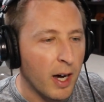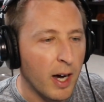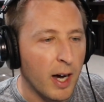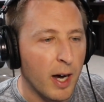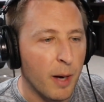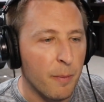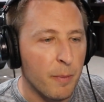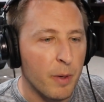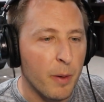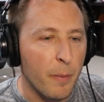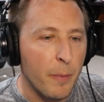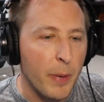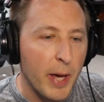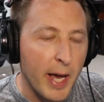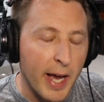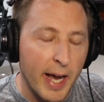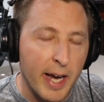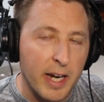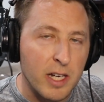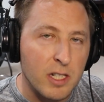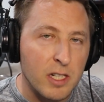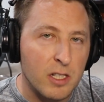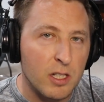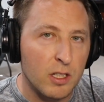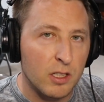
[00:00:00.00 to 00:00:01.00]
Um,
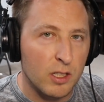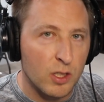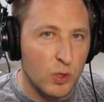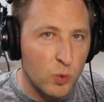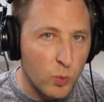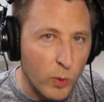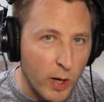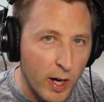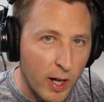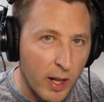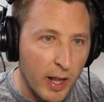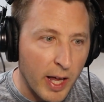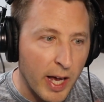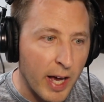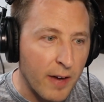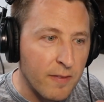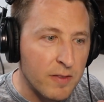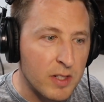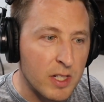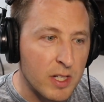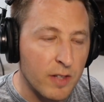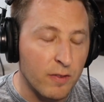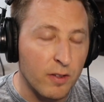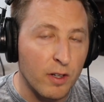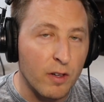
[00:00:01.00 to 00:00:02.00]
packages as well
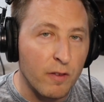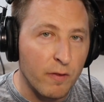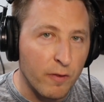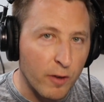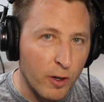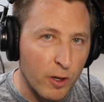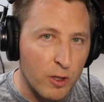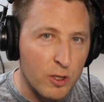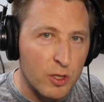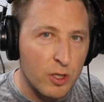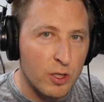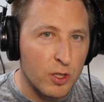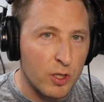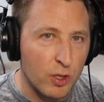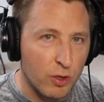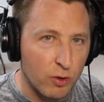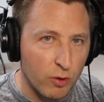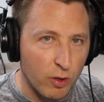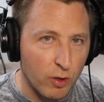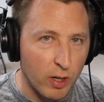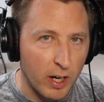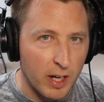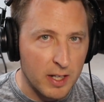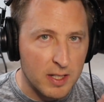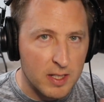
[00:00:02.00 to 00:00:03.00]
have different versions
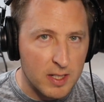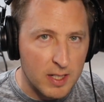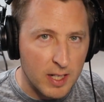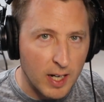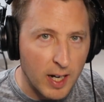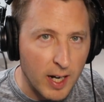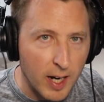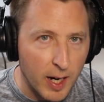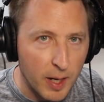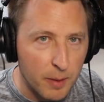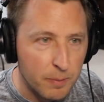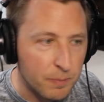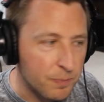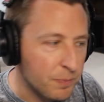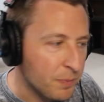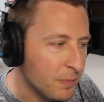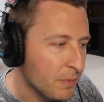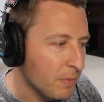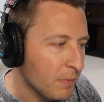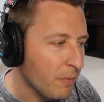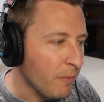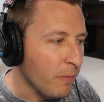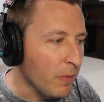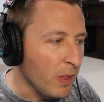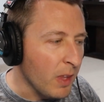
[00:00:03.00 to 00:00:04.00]
across time.
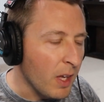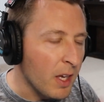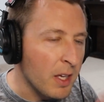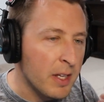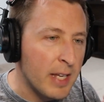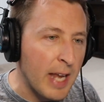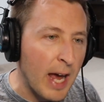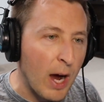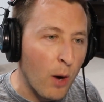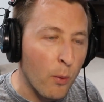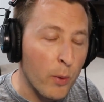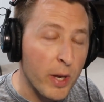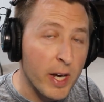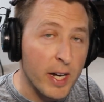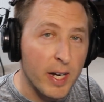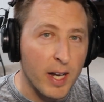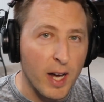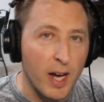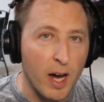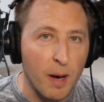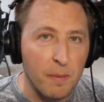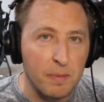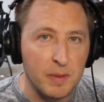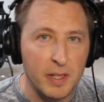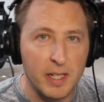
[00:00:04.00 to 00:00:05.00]
Now, when an
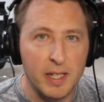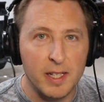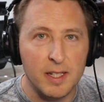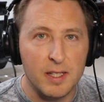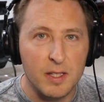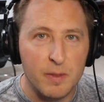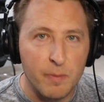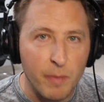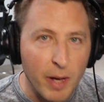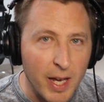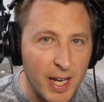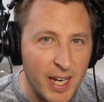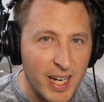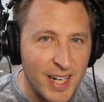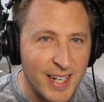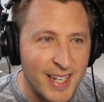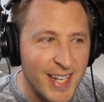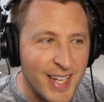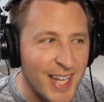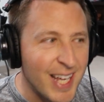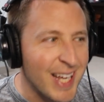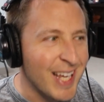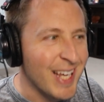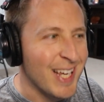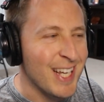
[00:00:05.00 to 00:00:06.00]
update is
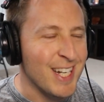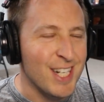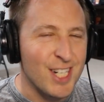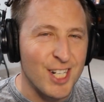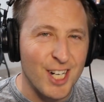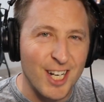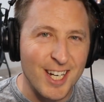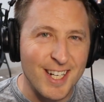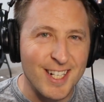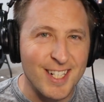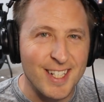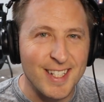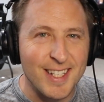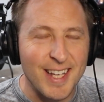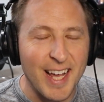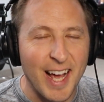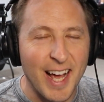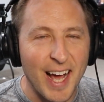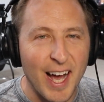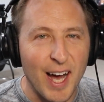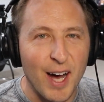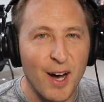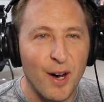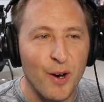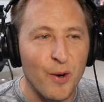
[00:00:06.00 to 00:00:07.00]
made, it changes
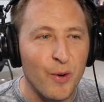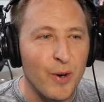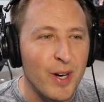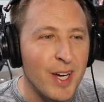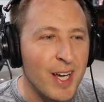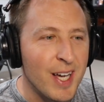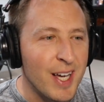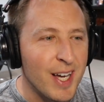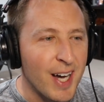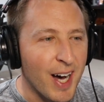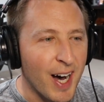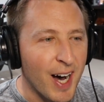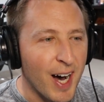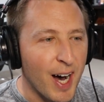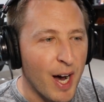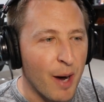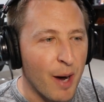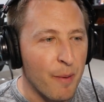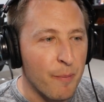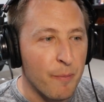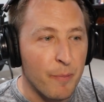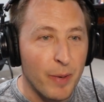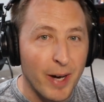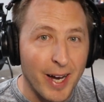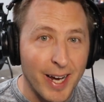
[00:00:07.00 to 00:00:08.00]
how
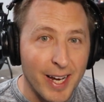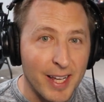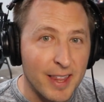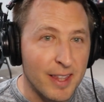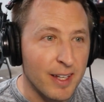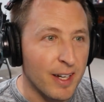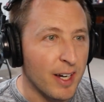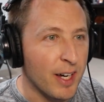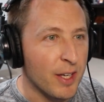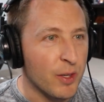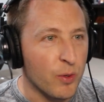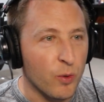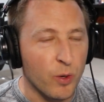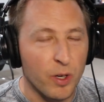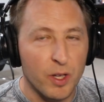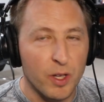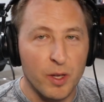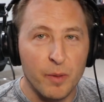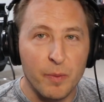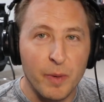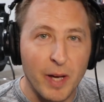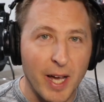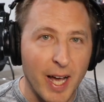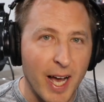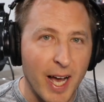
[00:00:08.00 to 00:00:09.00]
um, Python or the